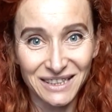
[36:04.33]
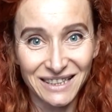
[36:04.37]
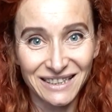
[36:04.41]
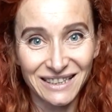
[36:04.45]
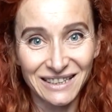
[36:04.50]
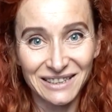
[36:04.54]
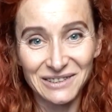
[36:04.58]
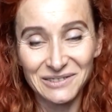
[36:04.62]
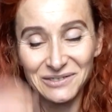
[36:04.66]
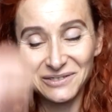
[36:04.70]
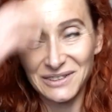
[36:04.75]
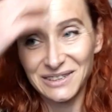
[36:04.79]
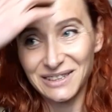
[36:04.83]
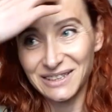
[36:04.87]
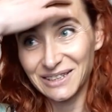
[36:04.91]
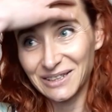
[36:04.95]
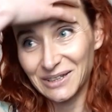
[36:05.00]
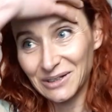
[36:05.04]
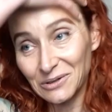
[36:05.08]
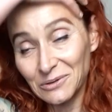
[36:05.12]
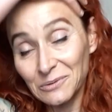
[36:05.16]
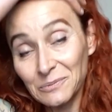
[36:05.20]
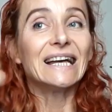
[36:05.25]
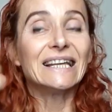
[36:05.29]
another
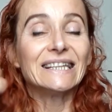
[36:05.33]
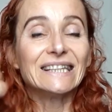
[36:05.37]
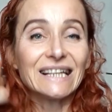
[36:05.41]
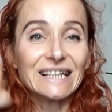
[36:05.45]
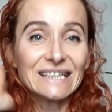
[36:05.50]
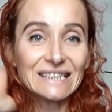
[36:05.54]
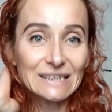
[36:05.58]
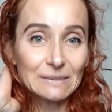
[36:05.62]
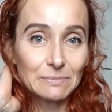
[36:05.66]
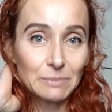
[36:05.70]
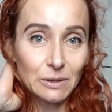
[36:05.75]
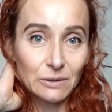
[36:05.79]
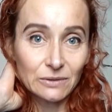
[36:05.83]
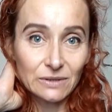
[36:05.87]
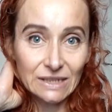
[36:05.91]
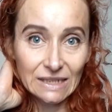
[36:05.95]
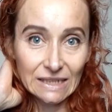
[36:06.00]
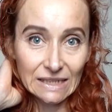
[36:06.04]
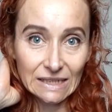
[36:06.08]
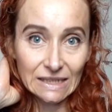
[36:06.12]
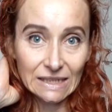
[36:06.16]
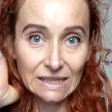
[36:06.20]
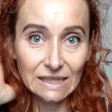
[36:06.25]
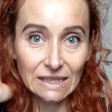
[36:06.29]
video. And that's about
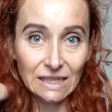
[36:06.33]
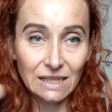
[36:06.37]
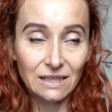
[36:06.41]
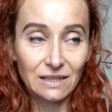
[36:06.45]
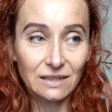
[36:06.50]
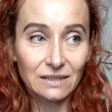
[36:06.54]
it.